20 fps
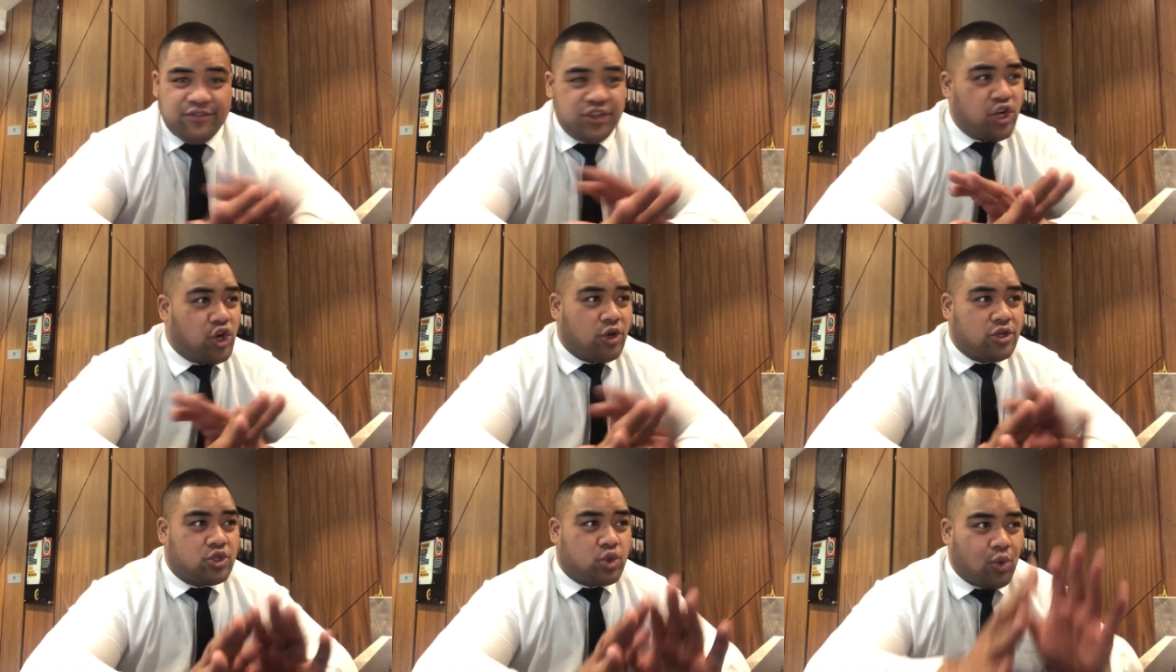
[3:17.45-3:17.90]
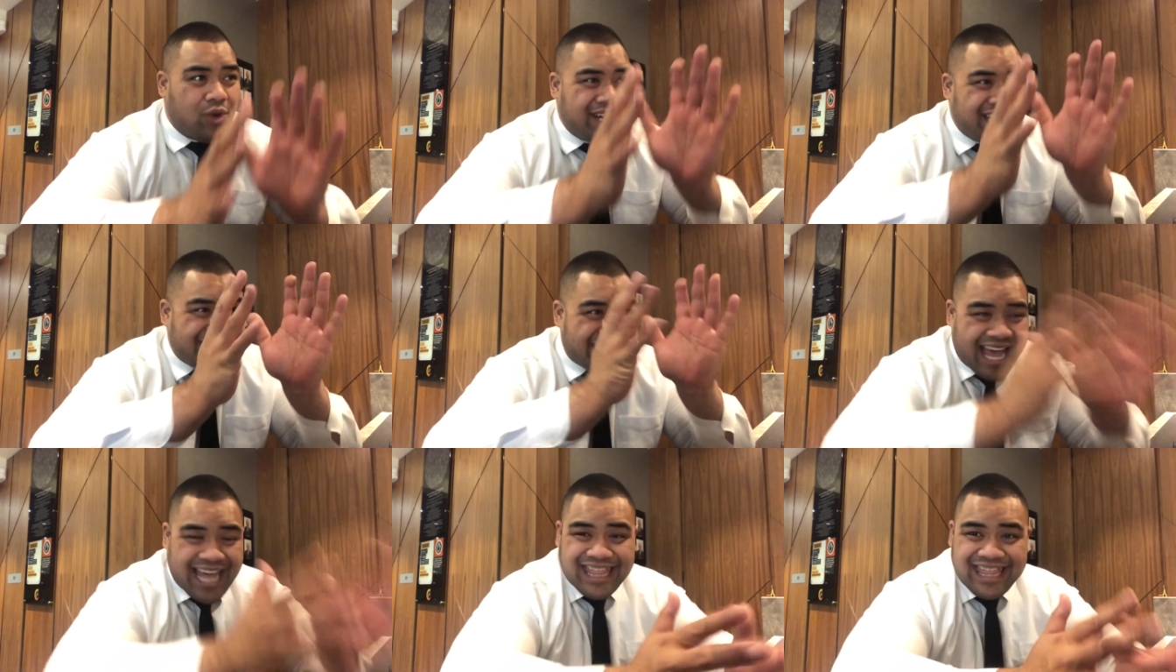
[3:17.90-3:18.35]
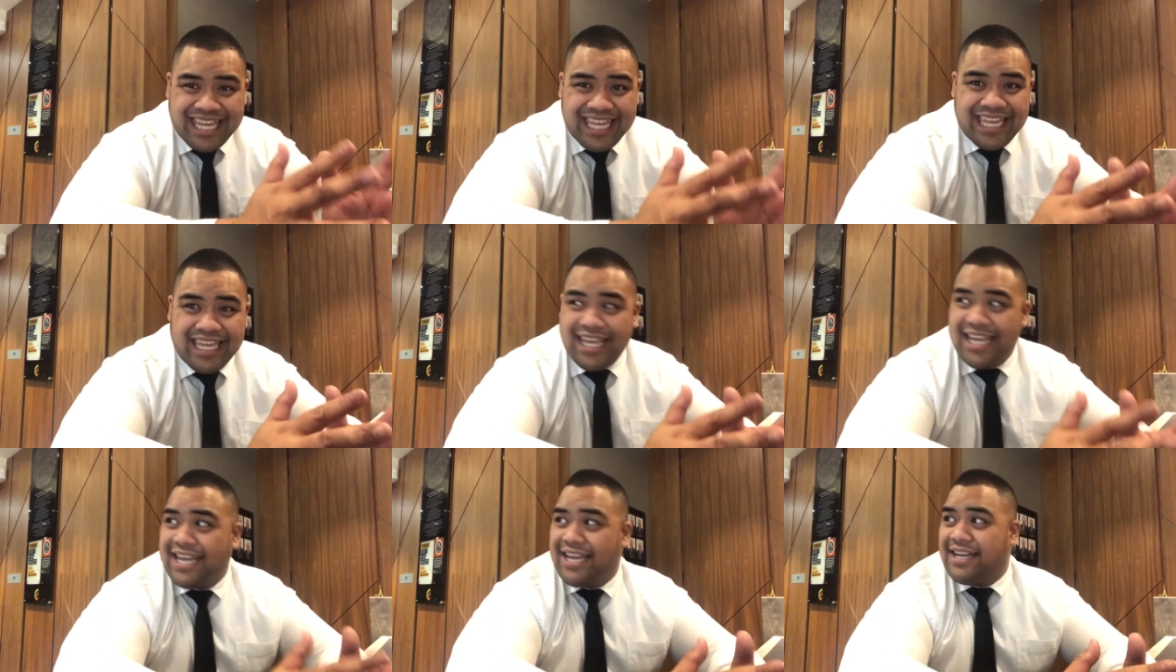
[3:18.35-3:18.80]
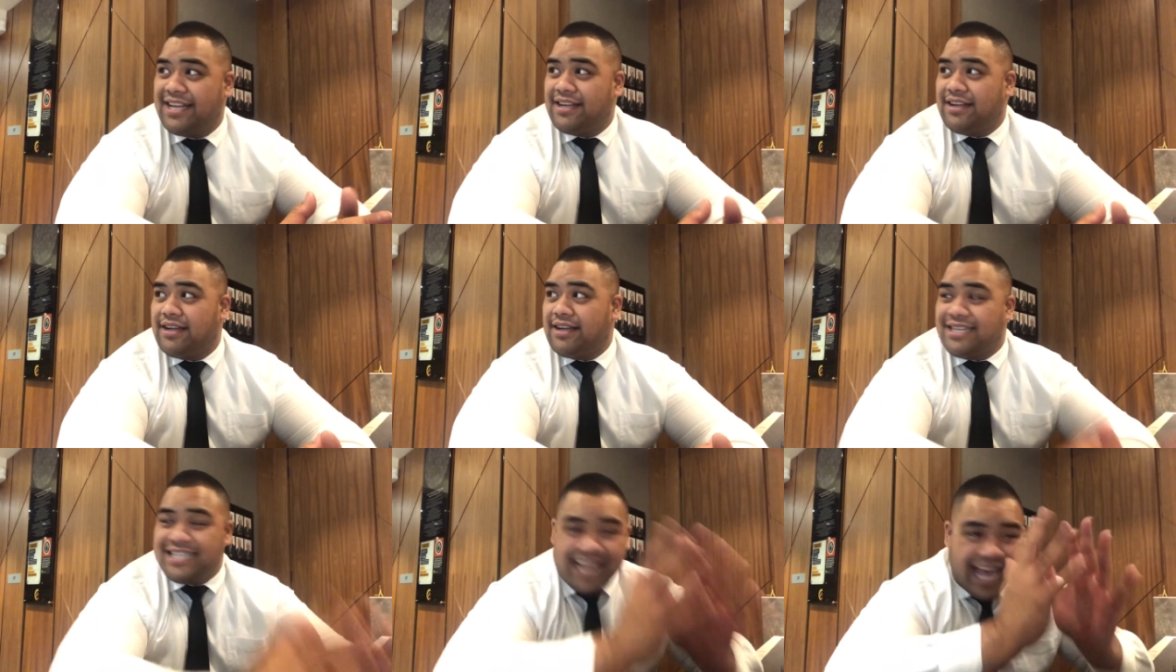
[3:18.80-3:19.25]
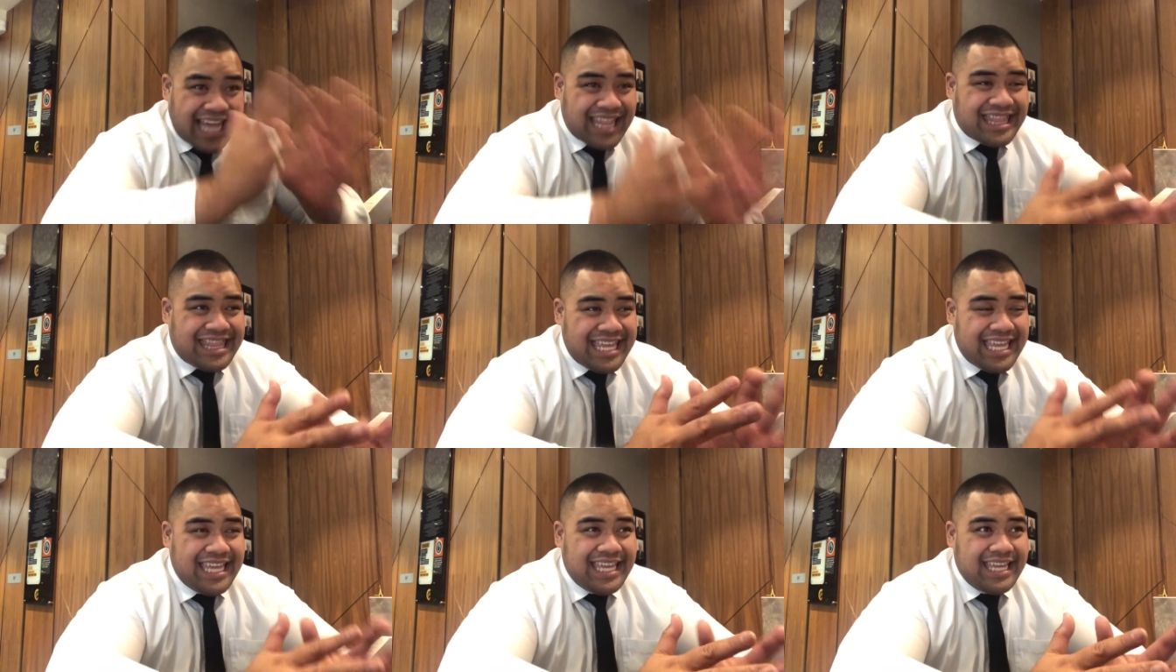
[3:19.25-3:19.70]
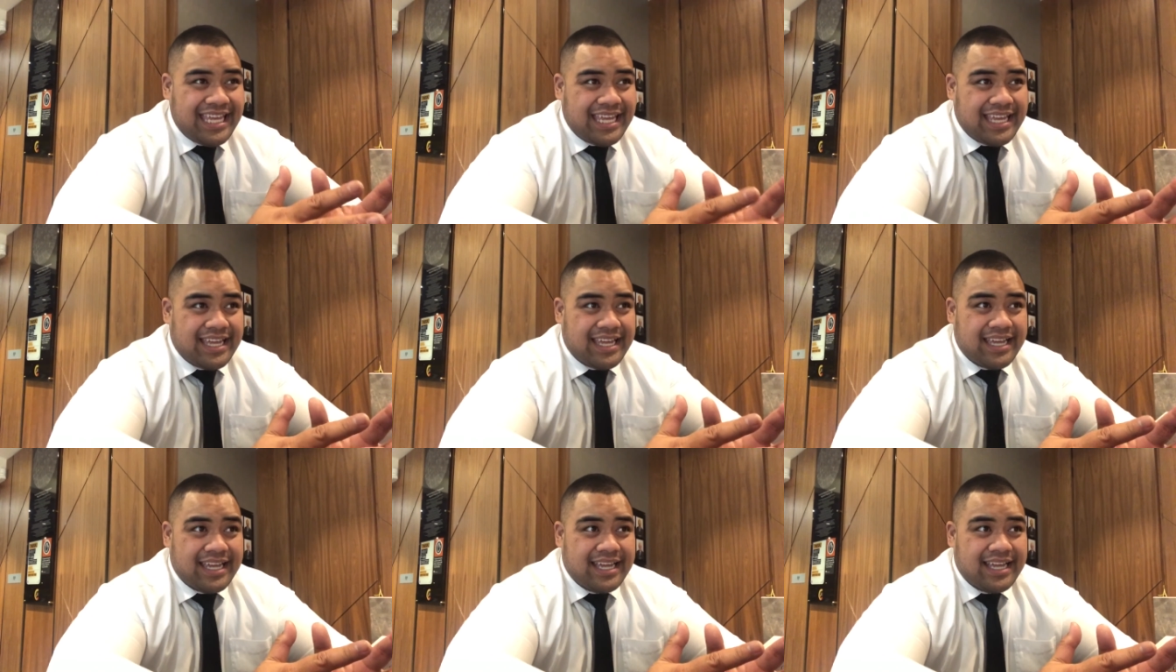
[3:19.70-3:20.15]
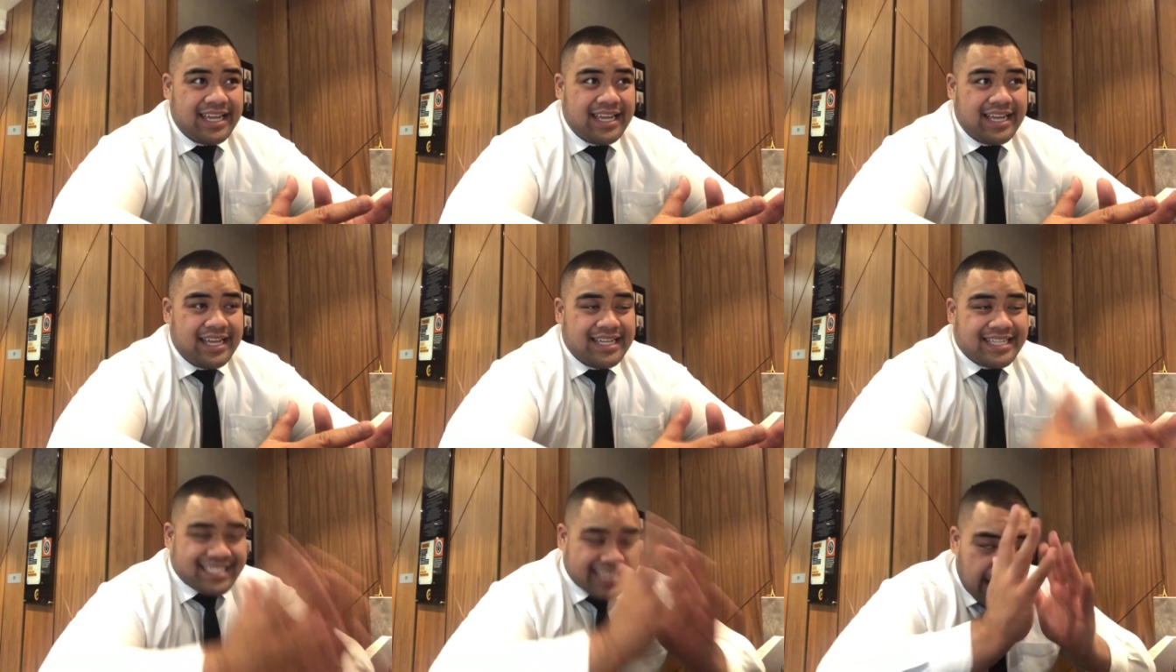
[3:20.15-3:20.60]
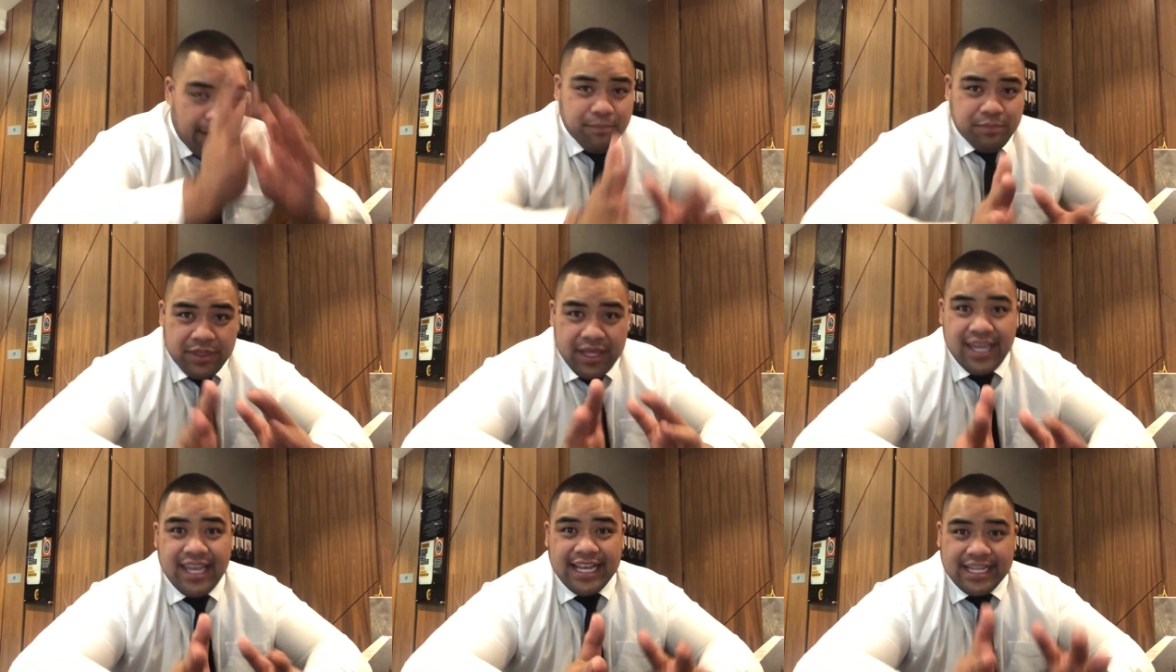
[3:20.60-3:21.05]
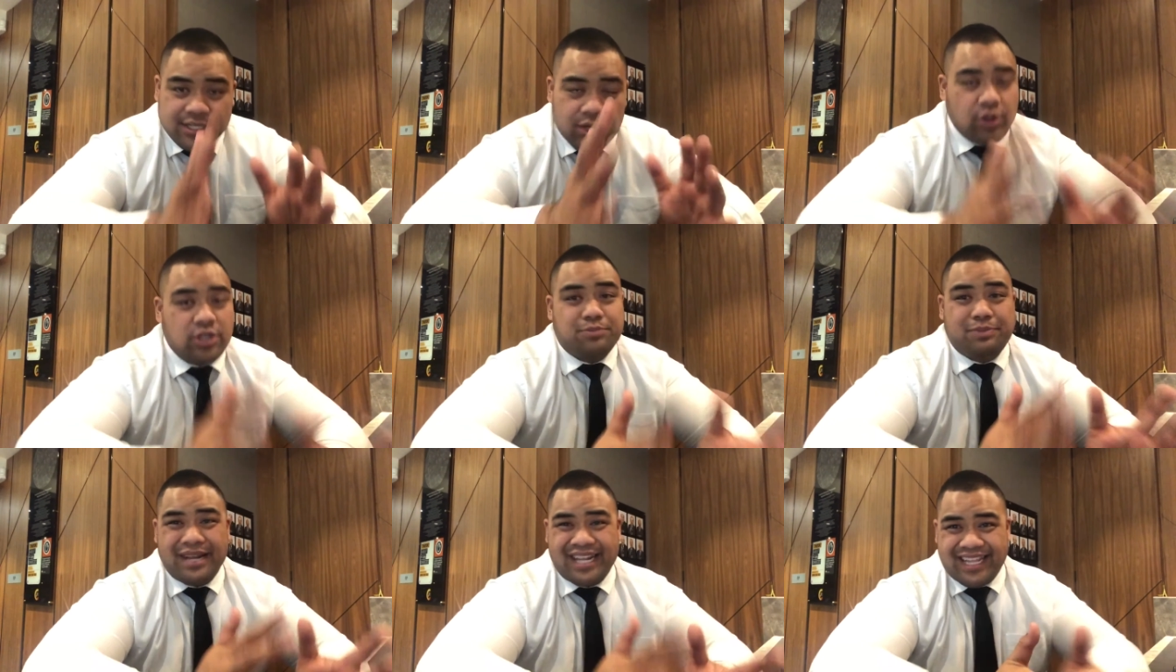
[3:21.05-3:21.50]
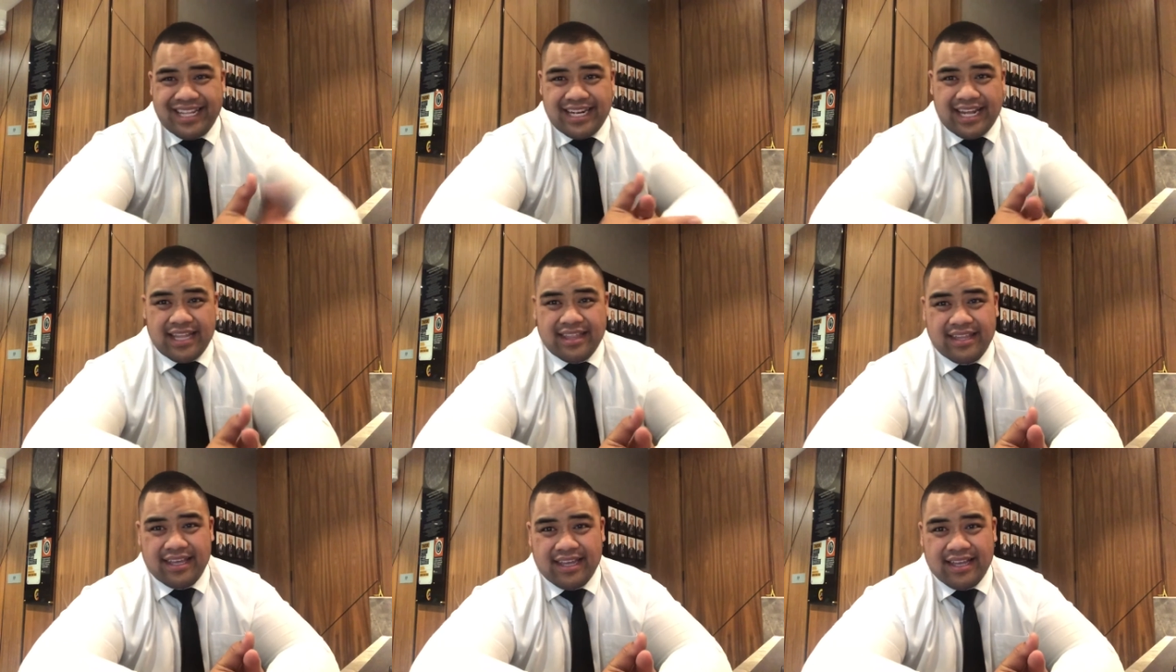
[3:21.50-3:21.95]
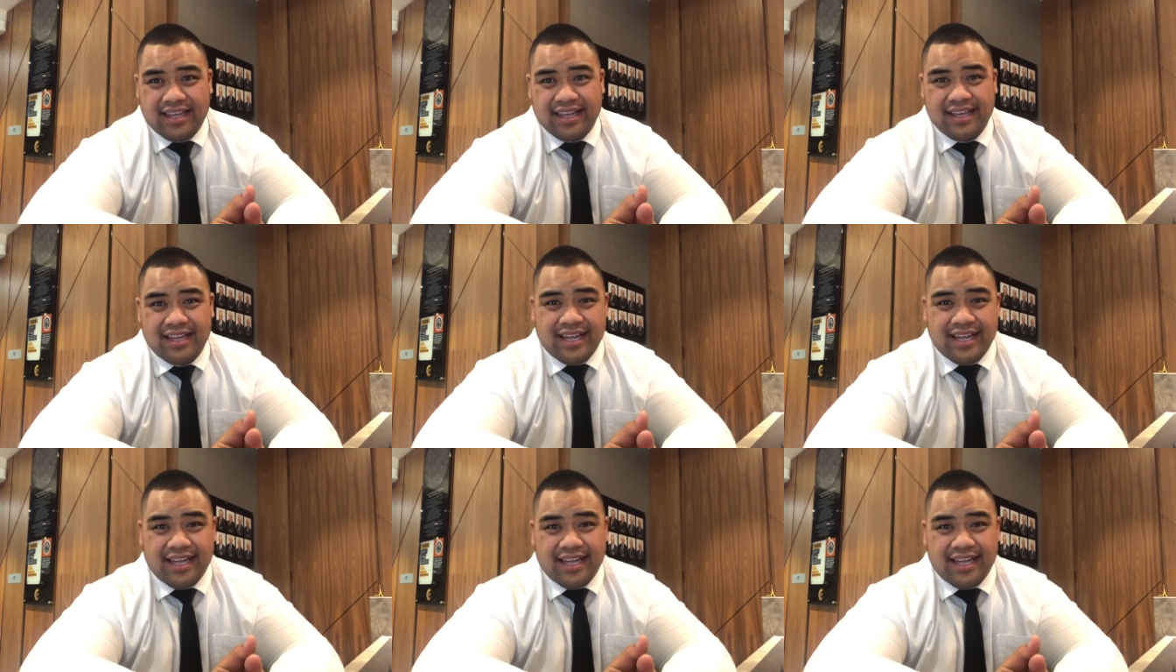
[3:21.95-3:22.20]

If you're not doing nothing, nothing, something is always better than nothing.